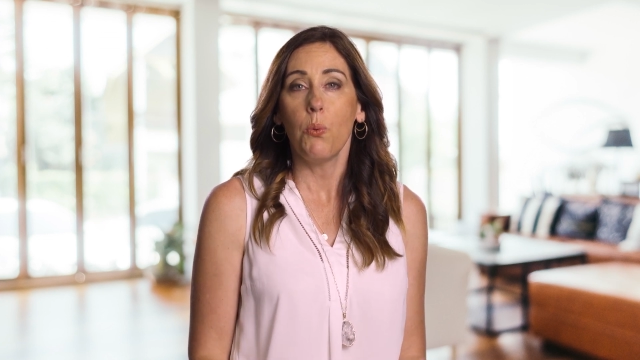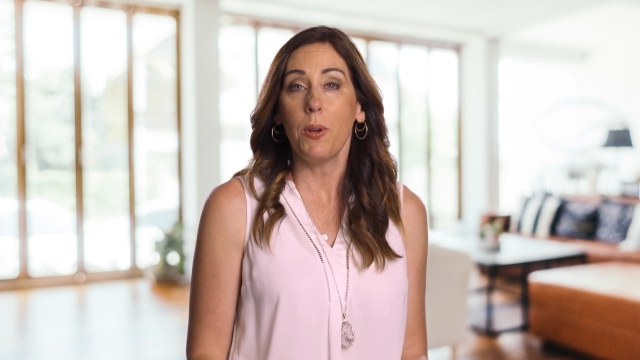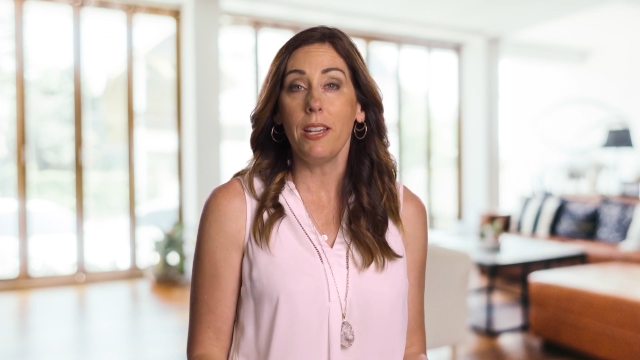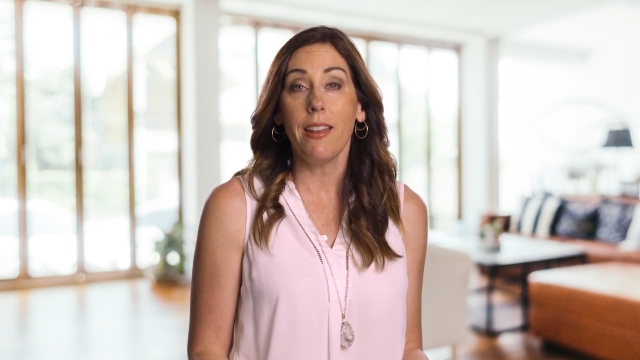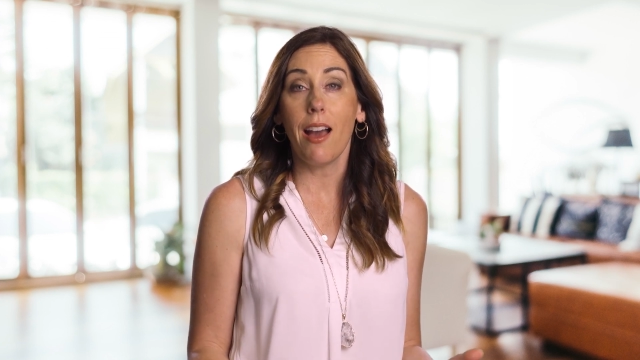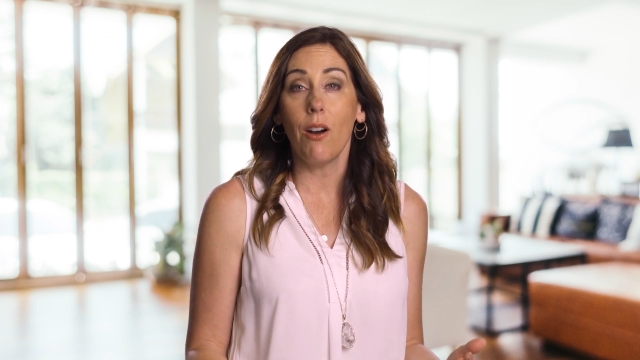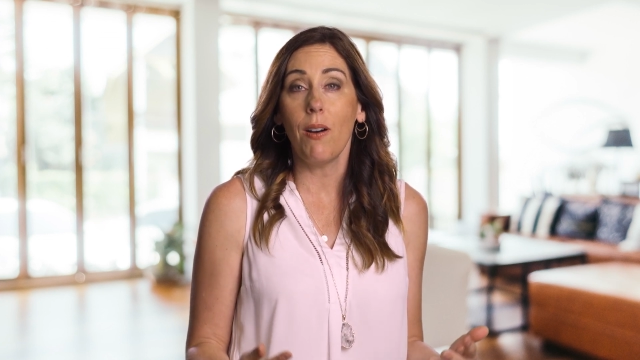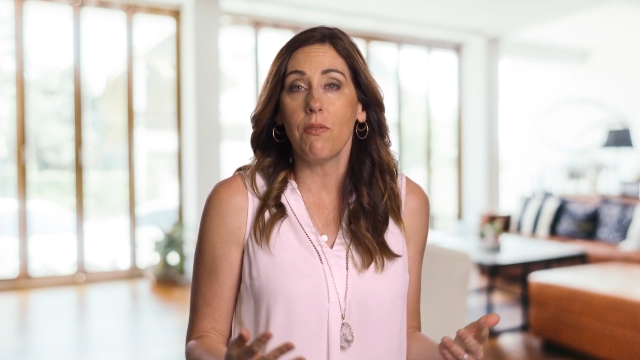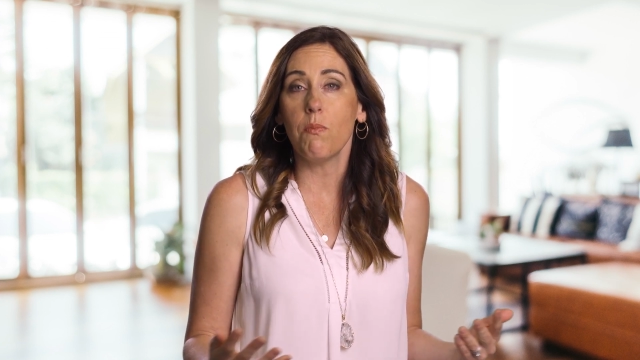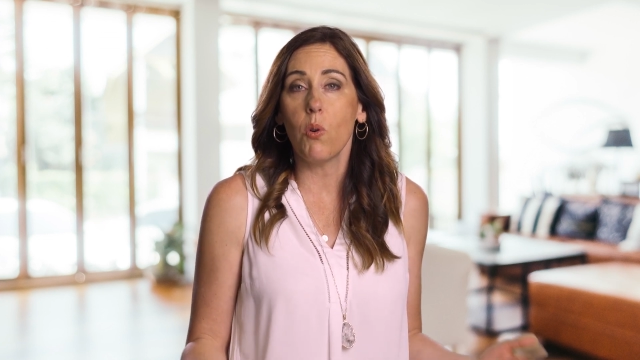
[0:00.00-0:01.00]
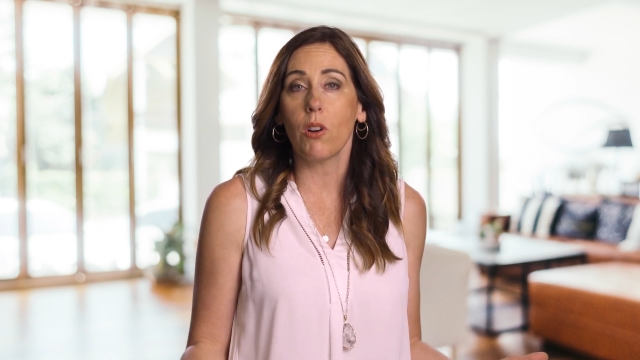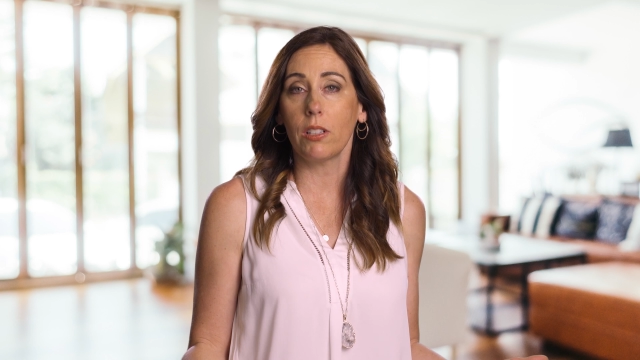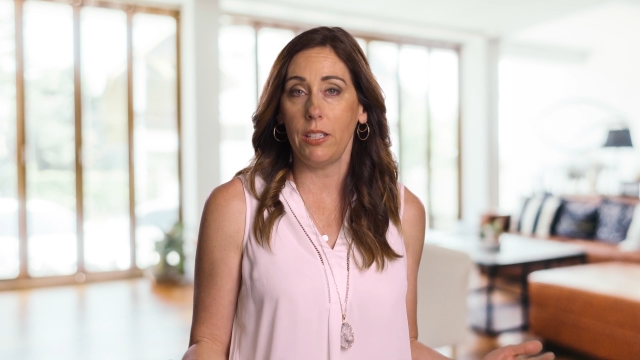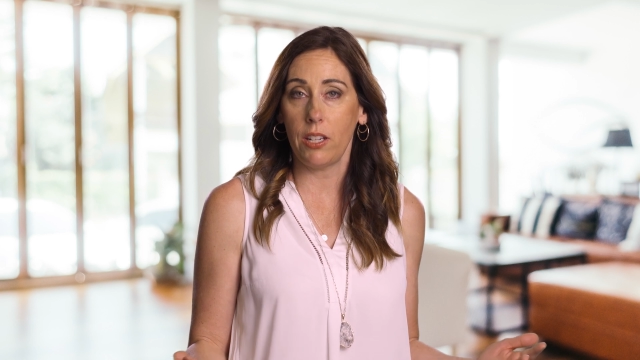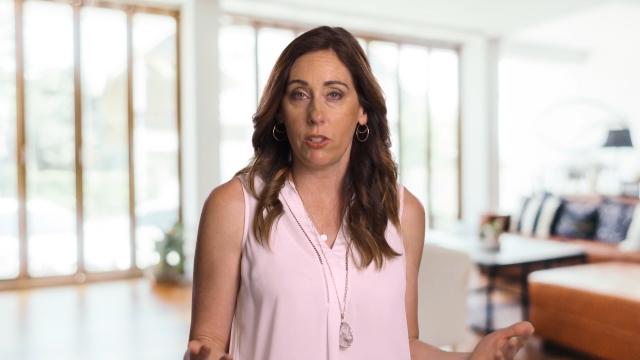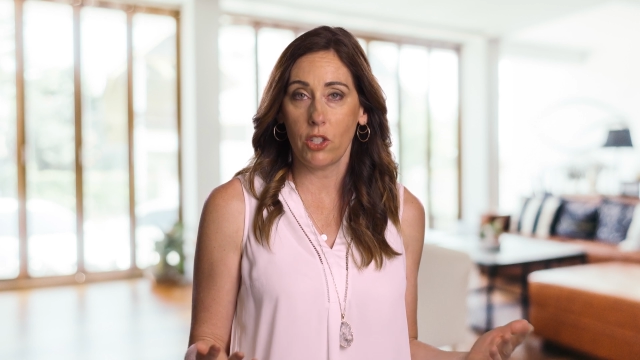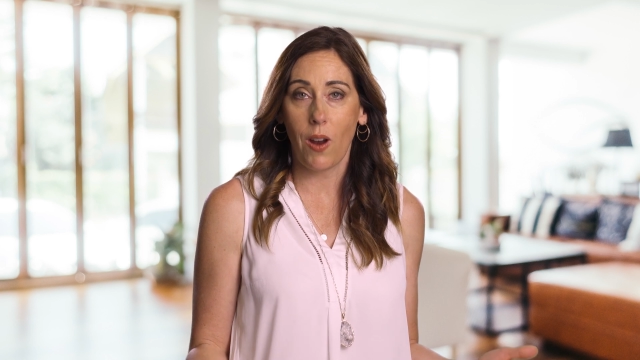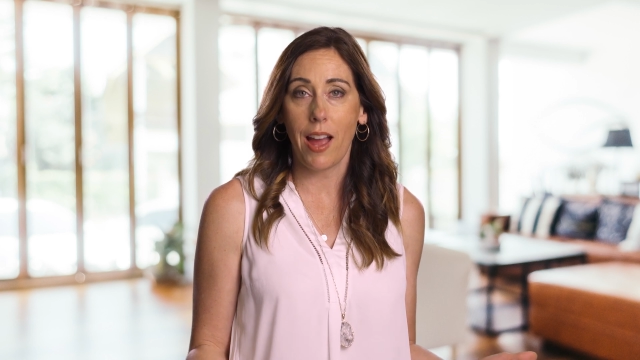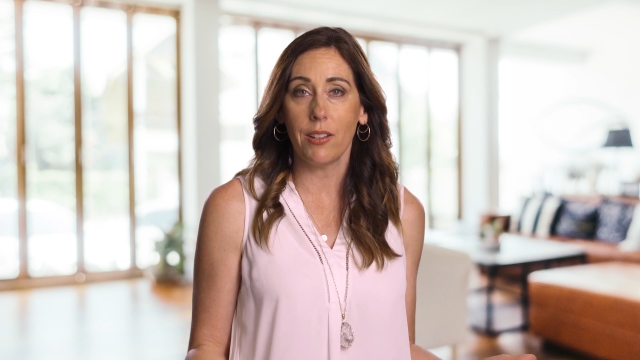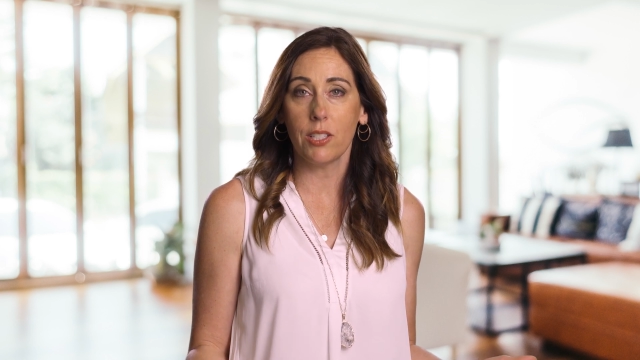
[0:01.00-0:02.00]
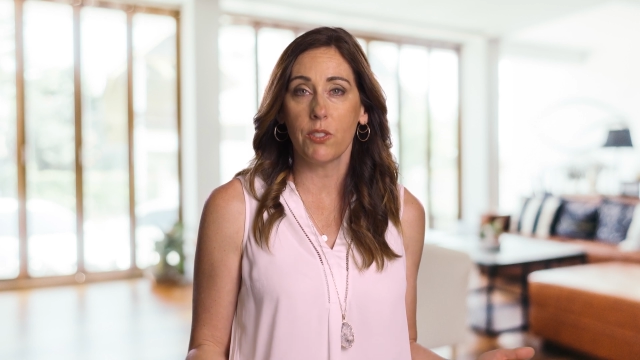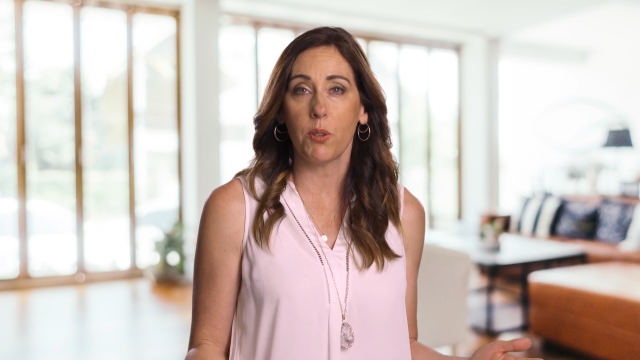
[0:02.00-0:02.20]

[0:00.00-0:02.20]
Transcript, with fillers: we now have more clinical trials